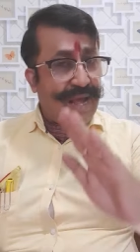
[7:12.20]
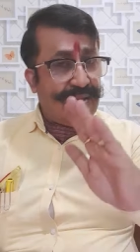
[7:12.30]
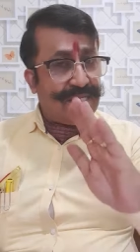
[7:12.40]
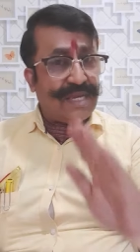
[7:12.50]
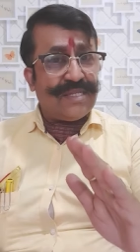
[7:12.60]

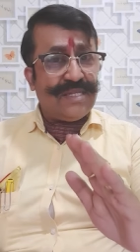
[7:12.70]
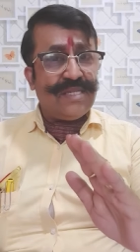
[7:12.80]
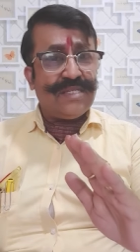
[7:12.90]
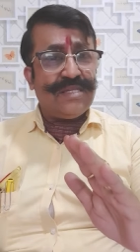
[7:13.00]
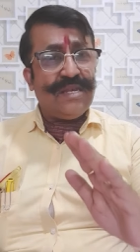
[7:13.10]
And
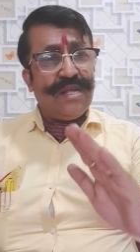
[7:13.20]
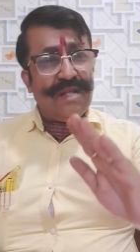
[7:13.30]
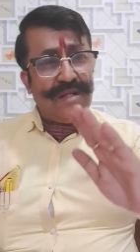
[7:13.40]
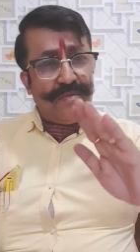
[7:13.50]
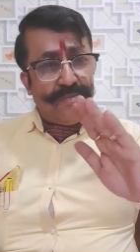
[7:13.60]
success
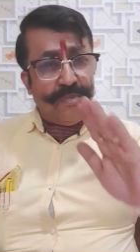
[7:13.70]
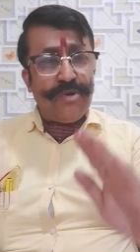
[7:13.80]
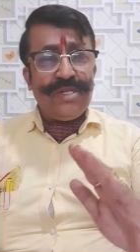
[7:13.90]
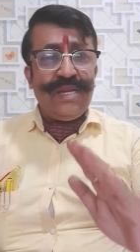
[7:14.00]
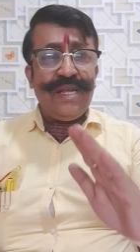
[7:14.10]

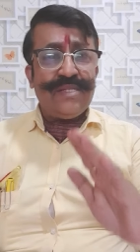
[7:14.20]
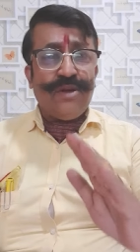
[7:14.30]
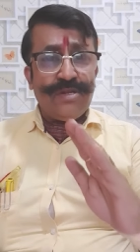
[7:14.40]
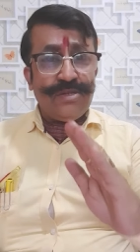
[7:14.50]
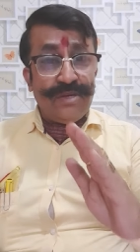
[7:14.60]
mostly is
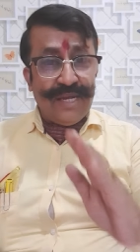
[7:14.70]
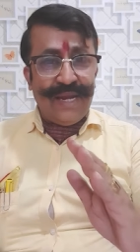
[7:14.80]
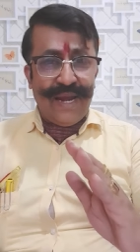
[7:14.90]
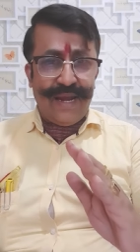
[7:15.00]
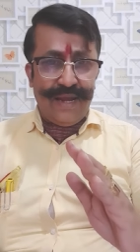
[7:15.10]
also
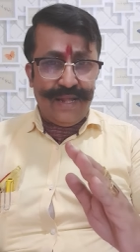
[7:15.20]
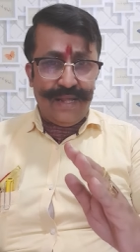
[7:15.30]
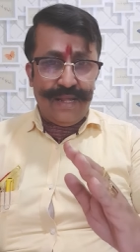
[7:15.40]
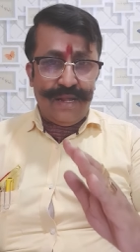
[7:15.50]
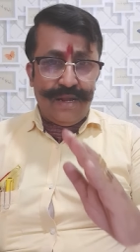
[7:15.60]
delayed
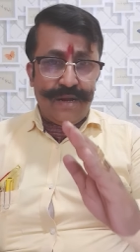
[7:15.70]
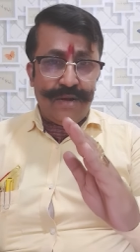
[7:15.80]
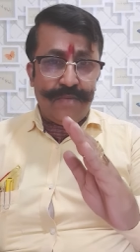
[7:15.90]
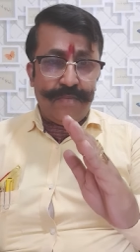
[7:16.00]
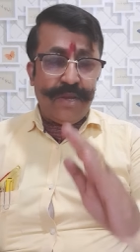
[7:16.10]

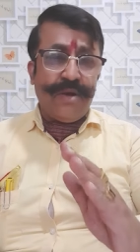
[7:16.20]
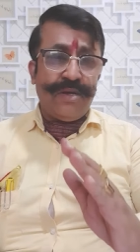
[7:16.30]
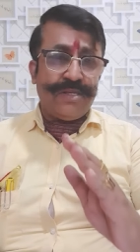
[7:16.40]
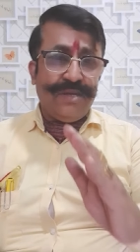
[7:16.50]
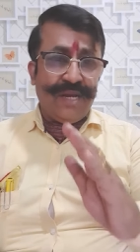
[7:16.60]

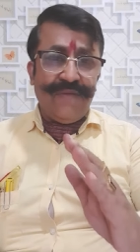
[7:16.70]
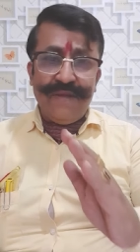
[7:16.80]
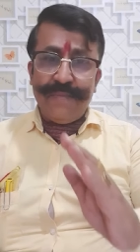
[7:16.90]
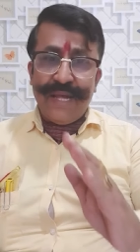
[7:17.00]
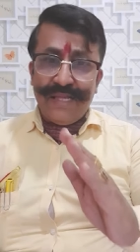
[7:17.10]
because you are
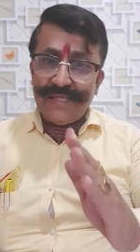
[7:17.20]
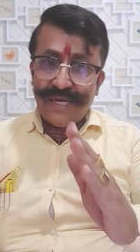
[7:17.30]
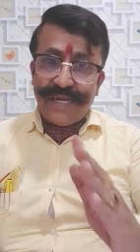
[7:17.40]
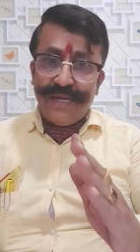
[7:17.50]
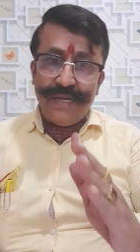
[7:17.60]
living by these
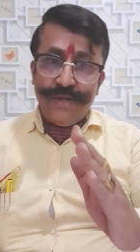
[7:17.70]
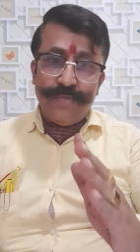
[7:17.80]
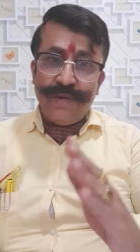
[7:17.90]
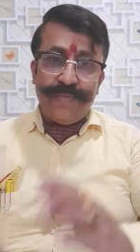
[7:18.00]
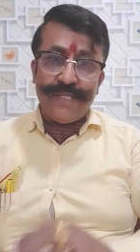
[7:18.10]
eternal
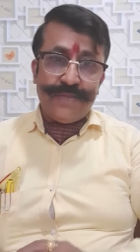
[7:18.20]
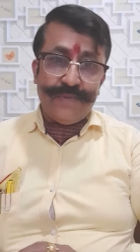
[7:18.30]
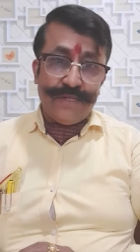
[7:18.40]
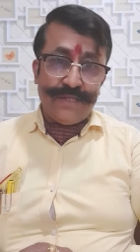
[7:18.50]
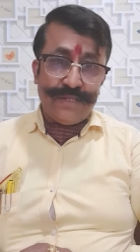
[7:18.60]
human
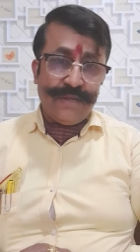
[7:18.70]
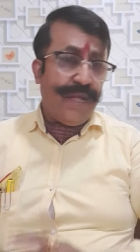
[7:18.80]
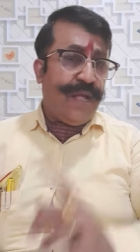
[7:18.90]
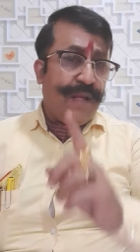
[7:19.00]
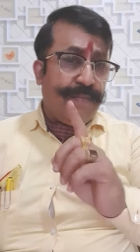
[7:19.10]
principles.
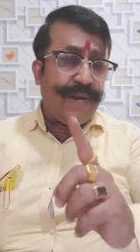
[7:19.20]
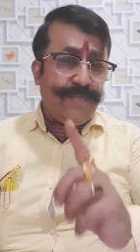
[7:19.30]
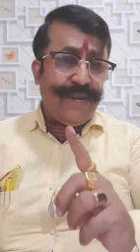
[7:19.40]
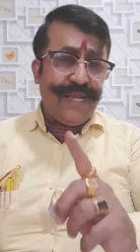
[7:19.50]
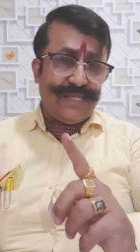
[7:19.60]

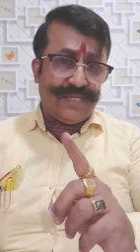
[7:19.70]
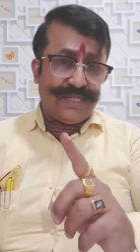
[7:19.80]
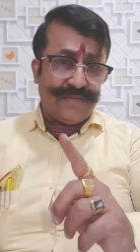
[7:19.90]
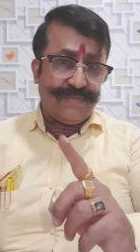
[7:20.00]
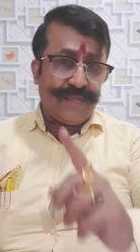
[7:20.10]
But
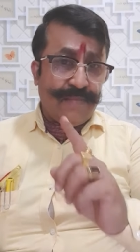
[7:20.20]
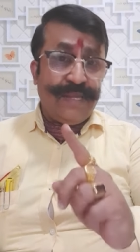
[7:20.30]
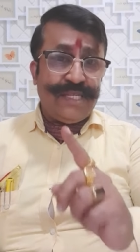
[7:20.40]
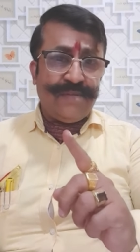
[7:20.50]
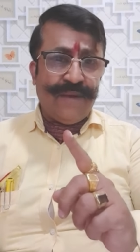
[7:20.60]
please,
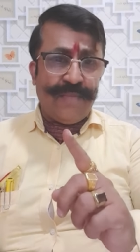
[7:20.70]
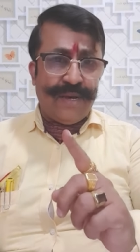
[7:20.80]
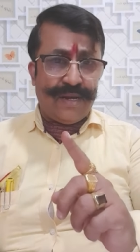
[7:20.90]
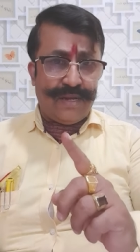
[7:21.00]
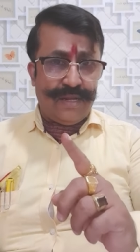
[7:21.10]
please
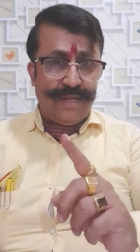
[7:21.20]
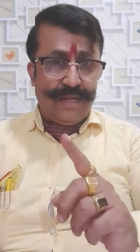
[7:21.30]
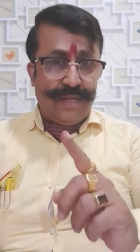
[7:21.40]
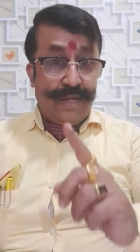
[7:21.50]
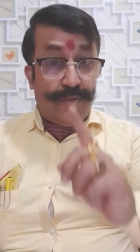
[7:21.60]
remember,
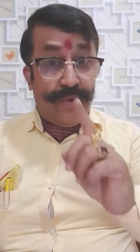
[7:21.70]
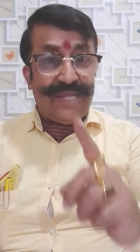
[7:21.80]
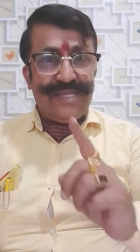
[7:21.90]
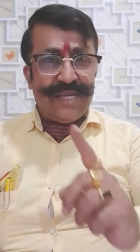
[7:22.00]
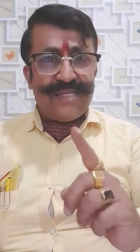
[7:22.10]

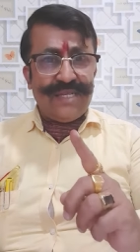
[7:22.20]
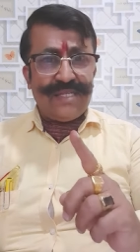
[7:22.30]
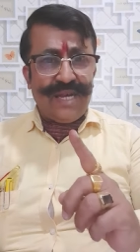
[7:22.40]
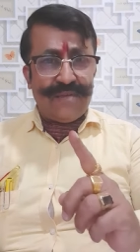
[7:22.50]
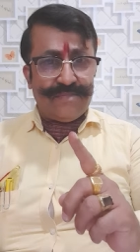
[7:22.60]
once success
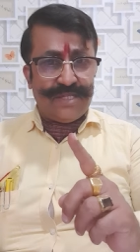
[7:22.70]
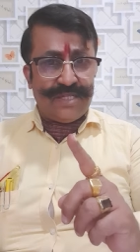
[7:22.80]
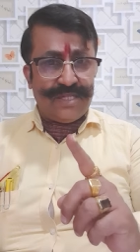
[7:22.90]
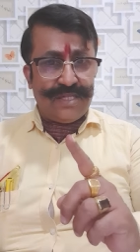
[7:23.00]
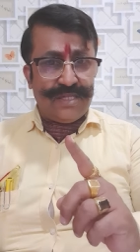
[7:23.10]

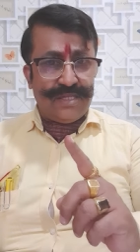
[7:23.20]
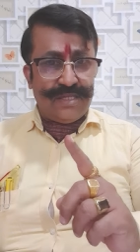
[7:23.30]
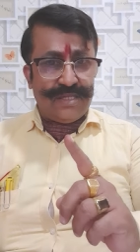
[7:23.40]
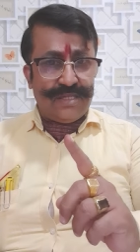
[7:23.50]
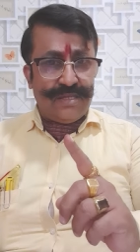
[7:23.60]
comes
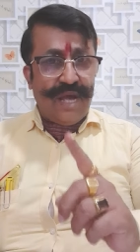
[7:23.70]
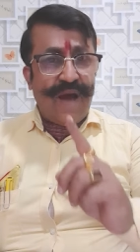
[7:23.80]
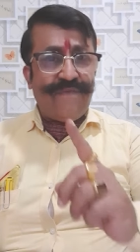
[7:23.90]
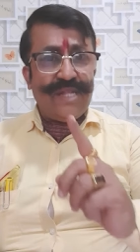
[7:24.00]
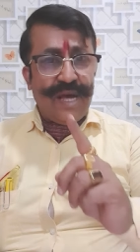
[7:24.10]

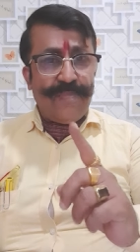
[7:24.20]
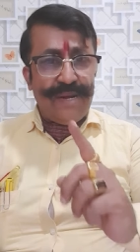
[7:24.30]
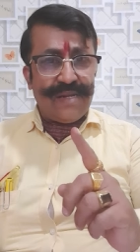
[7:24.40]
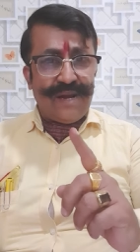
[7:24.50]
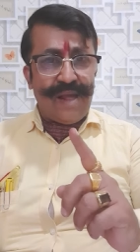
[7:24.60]
after the
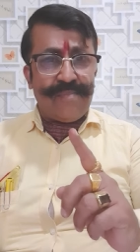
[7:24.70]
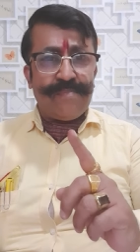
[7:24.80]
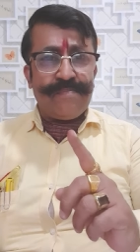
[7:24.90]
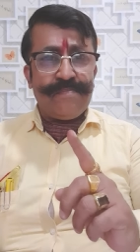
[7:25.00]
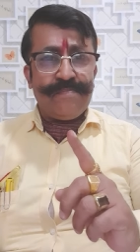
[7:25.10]
uphill
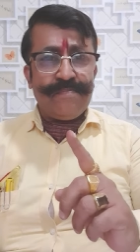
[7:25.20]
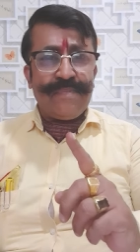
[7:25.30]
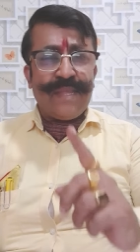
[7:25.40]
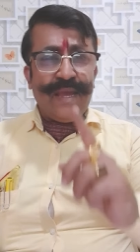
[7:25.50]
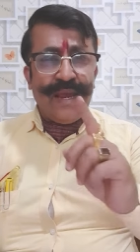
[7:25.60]
climb,
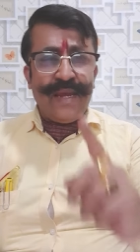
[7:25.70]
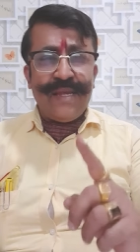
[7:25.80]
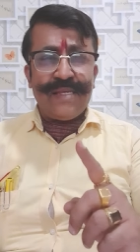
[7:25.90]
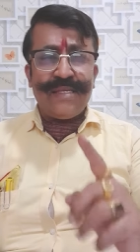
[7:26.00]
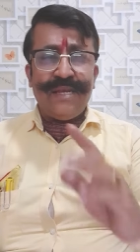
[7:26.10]
it
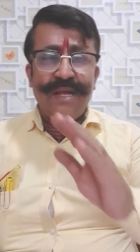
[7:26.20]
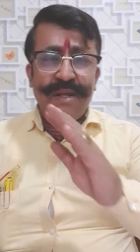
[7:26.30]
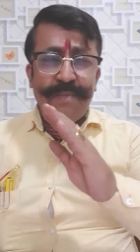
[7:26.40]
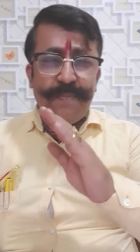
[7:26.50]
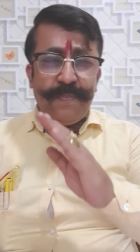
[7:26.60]
is
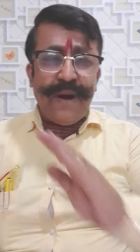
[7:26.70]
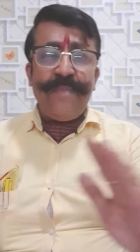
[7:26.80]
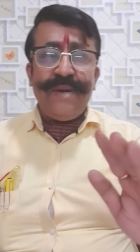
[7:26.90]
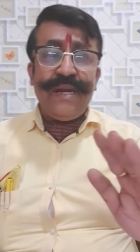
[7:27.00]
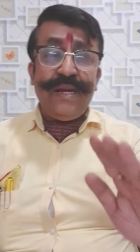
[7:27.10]

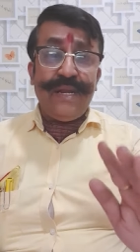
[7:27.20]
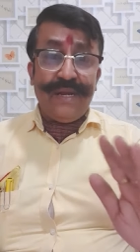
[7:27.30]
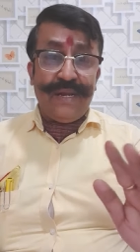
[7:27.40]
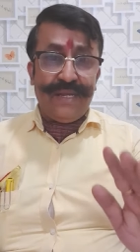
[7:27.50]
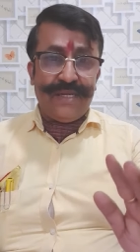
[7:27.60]
permanent
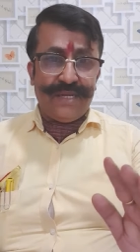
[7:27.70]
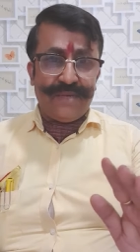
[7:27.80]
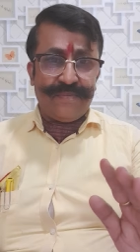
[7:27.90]
in nature.